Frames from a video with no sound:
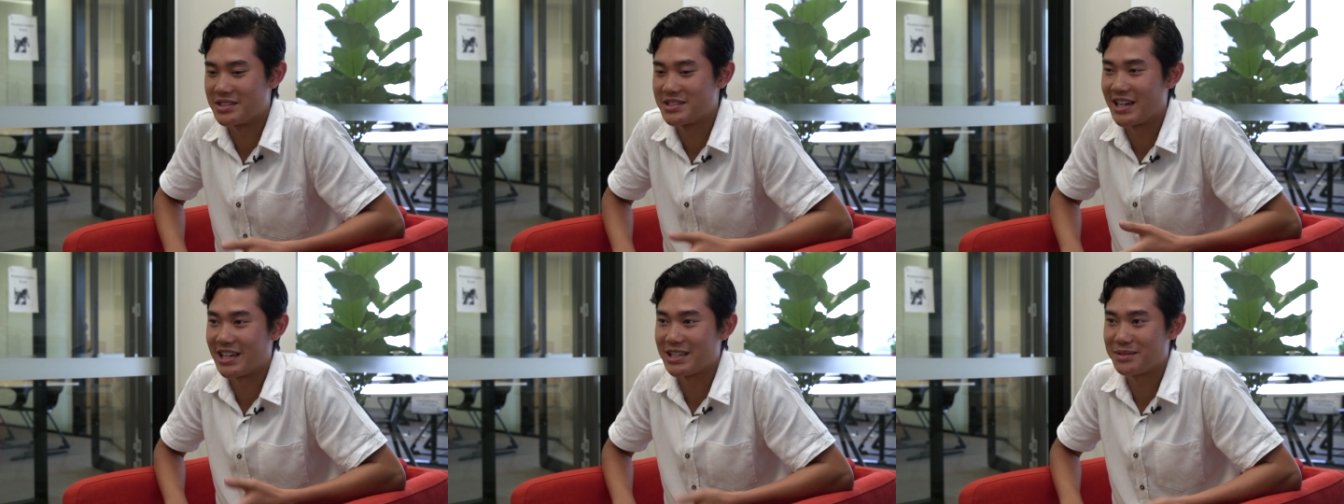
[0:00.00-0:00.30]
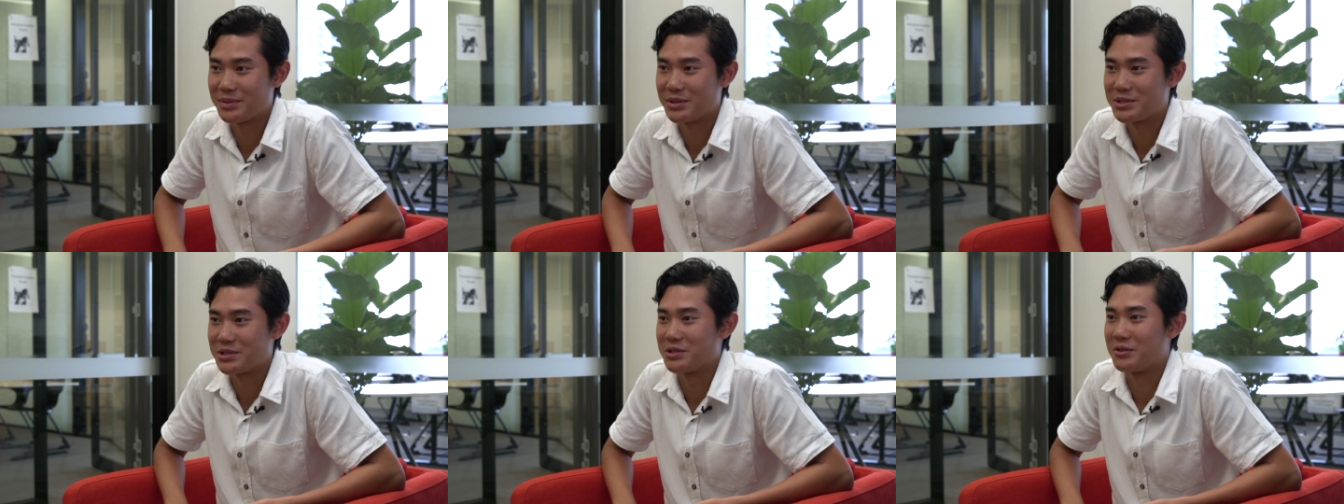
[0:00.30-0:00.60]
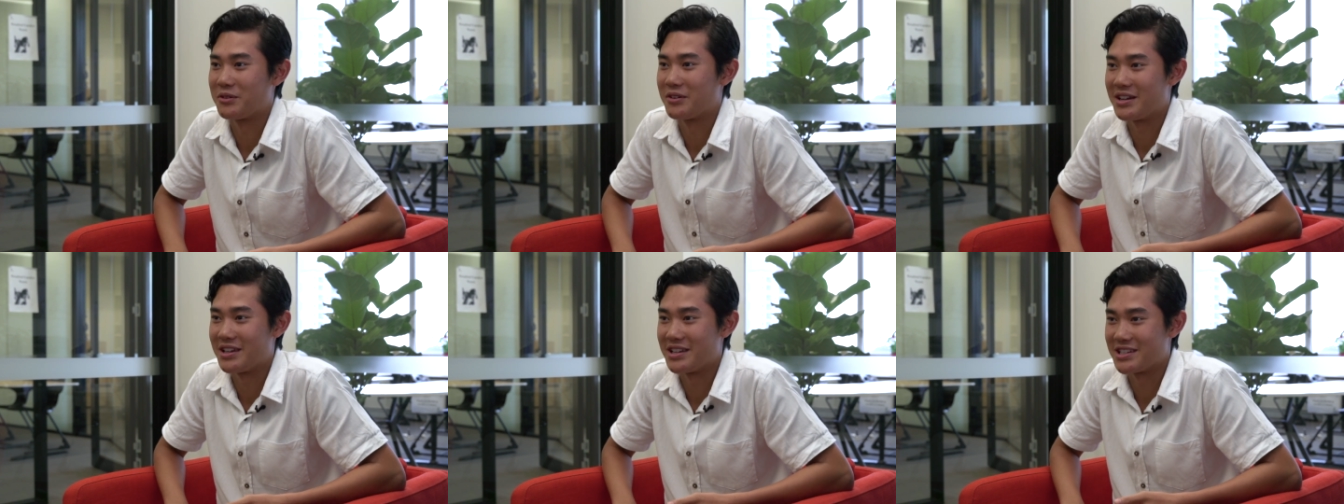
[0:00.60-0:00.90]
textbook's
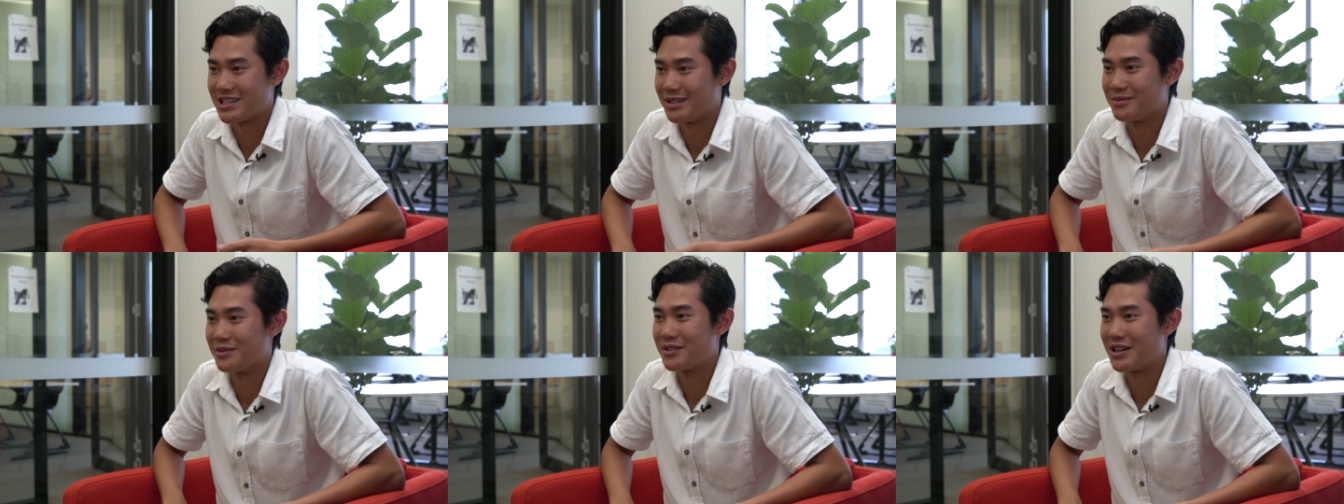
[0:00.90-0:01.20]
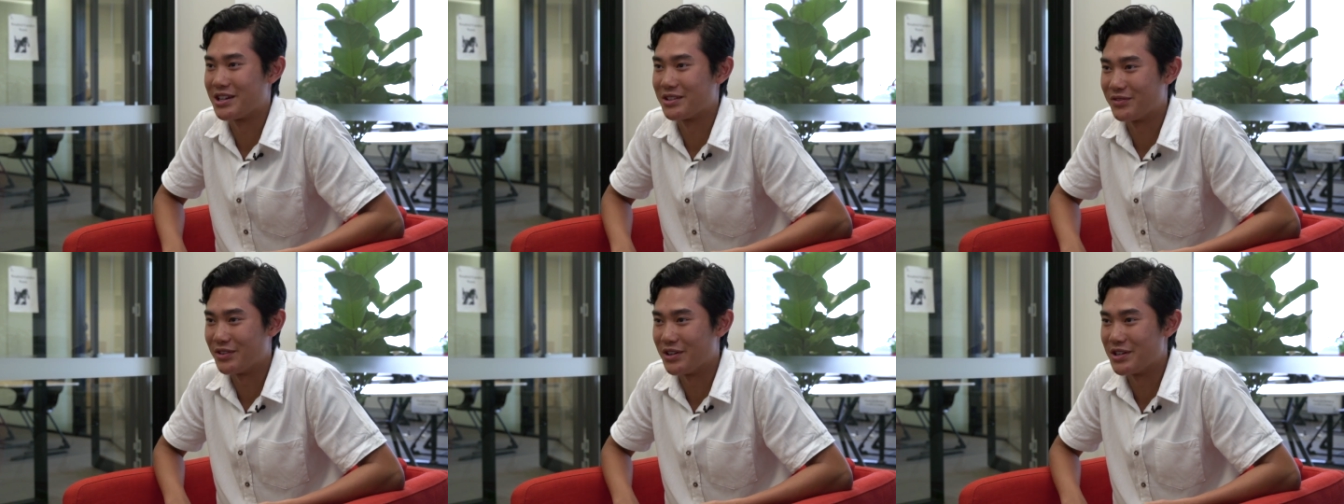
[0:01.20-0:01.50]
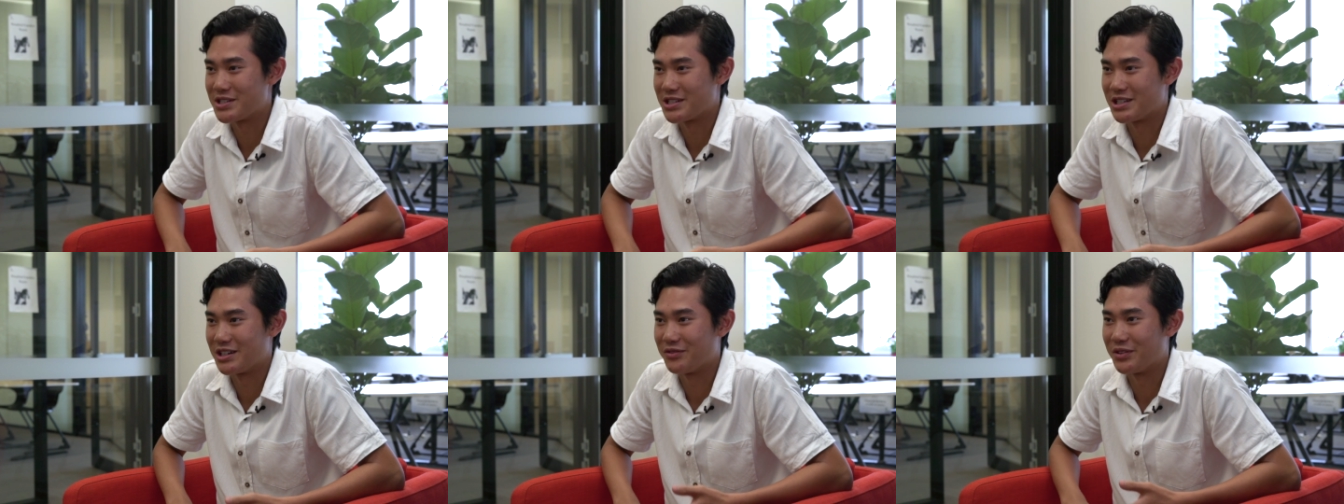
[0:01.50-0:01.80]
already a summarized
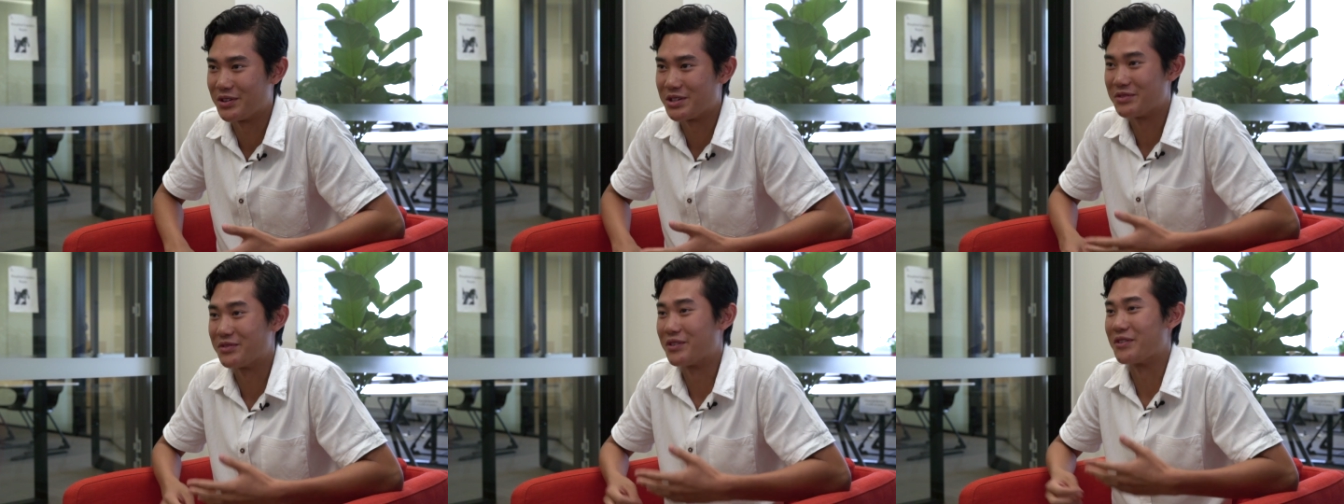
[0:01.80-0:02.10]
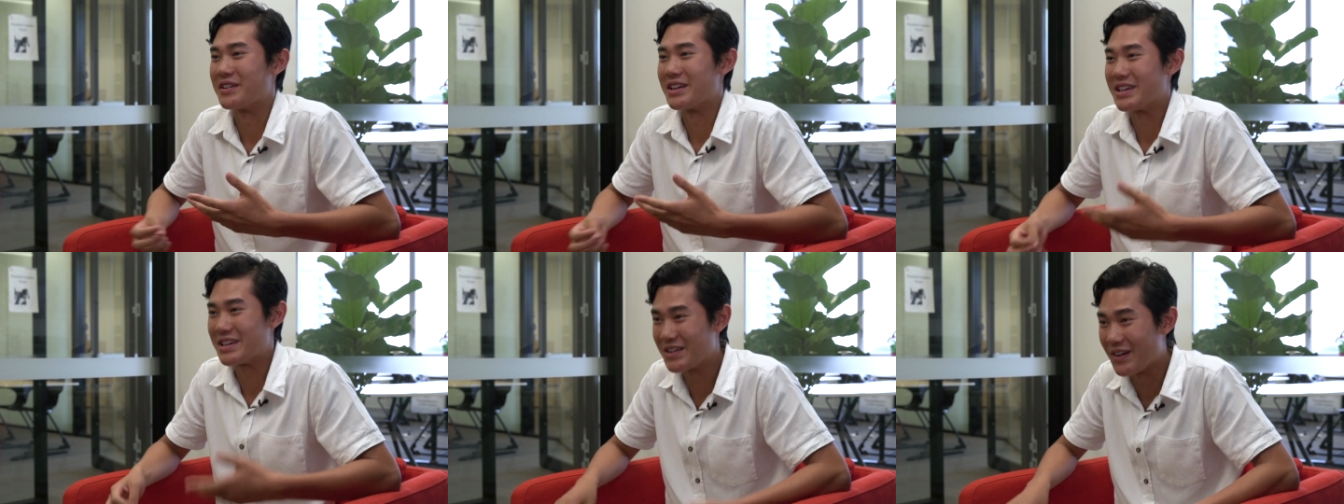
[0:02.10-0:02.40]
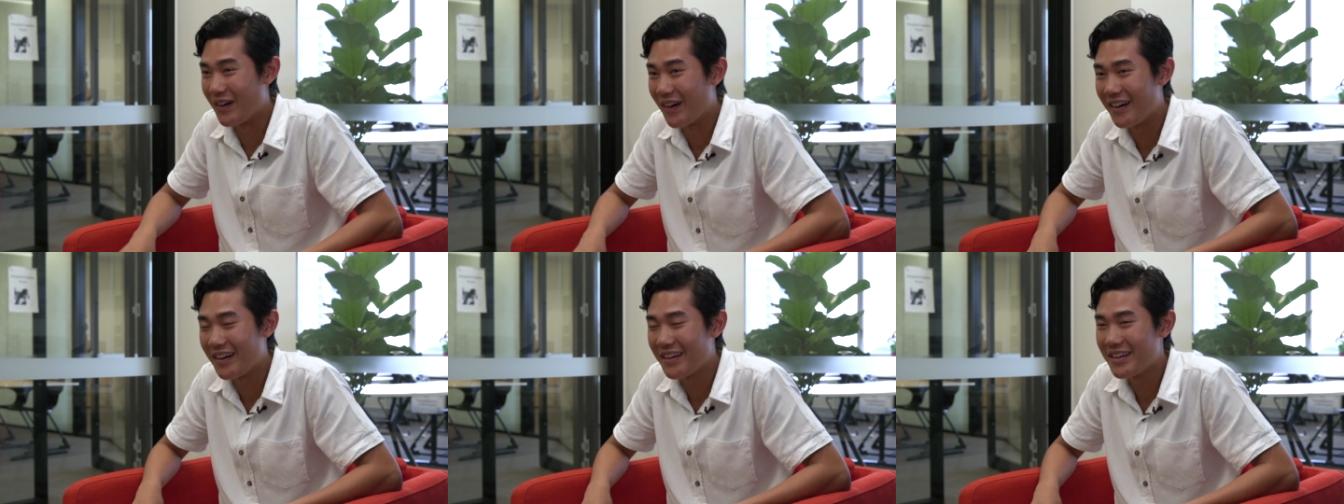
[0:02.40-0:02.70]
version of what you've already
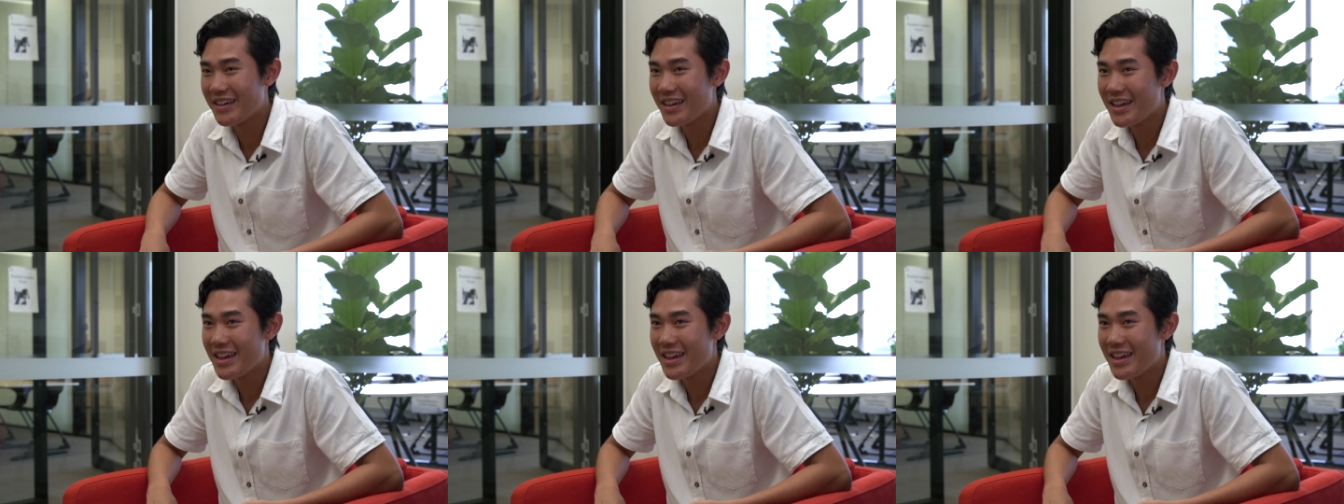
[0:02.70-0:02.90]
got.